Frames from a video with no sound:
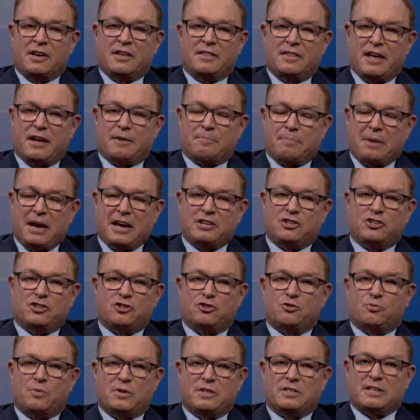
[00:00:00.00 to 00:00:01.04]
that
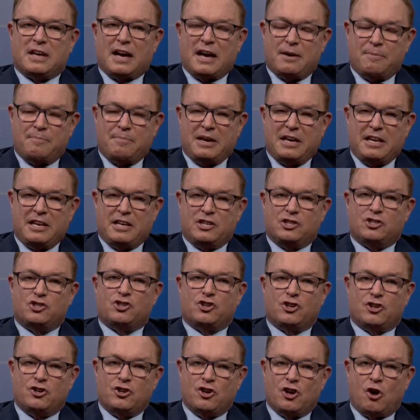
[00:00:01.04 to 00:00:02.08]
patients with diabetes
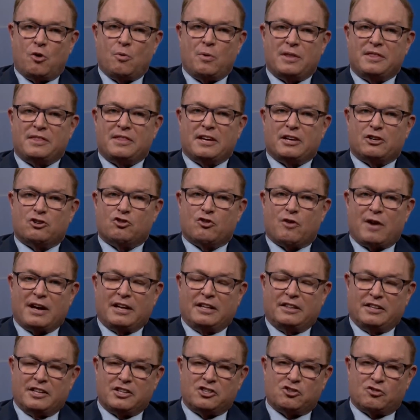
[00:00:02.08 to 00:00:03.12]
should know what their
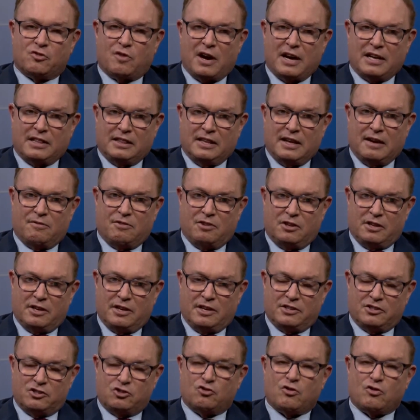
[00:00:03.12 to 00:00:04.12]
triglyceride level is.